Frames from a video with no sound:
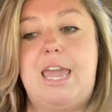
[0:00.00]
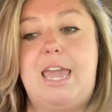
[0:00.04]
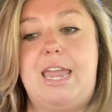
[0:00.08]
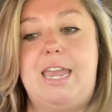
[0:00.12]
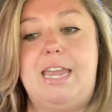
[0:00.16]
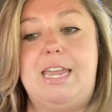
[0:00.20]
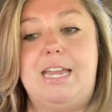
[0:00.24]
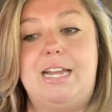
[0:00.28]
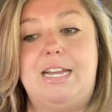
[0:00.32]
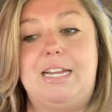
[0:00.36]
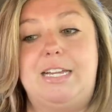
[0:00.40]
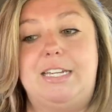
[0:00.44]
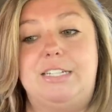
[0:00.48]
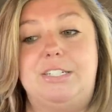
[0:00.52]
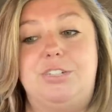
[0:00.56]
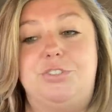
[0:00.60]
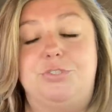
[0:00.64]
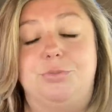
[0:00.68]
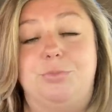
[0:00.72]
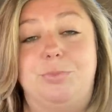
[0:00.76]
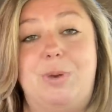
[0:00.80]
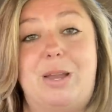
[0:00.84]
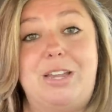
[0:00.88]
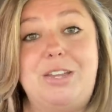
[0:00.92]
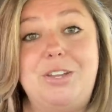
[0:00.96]
and
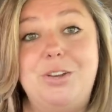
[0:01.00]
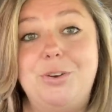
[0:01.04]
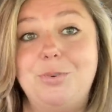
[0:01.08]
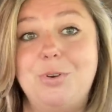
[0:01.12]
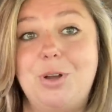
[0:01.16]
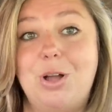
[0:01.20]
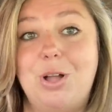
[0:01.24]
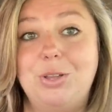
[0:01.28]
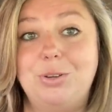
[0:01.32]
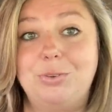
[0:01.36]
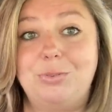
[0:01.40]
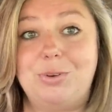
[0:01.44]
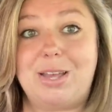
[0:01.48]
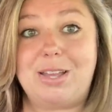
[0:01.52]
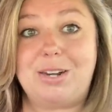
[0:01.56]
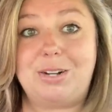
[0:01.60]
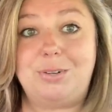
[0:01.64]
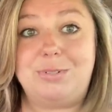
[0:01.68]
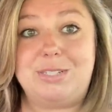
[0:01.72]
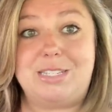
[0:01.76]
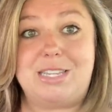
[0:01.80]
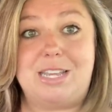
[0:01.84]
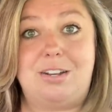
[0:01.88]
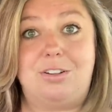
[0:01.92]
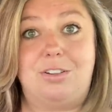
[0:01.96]
Durango,
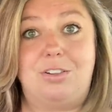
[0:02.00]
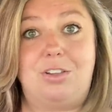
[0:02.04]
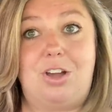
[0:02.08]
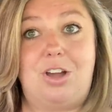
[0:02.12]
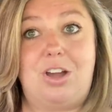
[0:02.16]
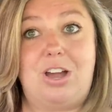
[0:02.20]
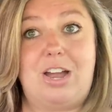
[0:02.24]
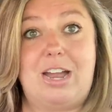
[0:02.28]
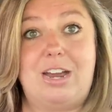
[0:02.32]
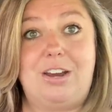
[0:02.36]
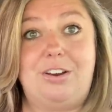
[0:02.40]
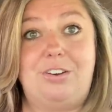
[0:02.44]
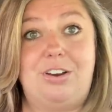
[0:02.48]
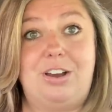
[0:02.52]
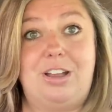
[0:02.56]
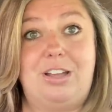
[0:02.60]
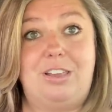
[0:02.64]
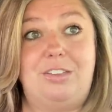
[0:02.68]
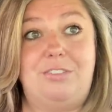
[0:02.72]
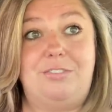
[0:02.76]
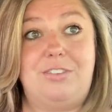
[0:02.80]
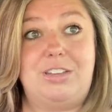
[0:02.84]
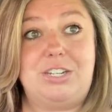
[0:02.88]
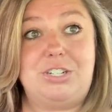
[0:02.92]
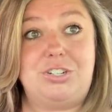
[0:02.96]
Colorado is at a lot higher
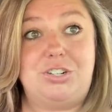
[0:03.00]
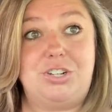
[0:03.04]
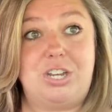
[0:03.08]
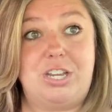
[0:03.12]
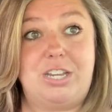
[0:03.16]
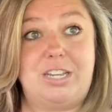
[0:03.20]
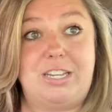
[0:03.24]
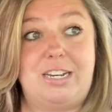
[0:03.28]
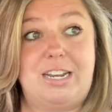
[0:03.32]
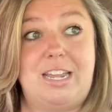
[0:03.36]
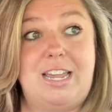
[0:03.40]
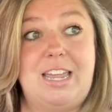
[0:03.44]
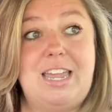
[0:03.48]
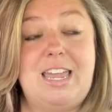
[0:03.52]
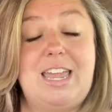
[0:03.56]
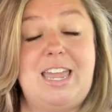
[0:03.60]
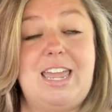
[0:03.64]
elevation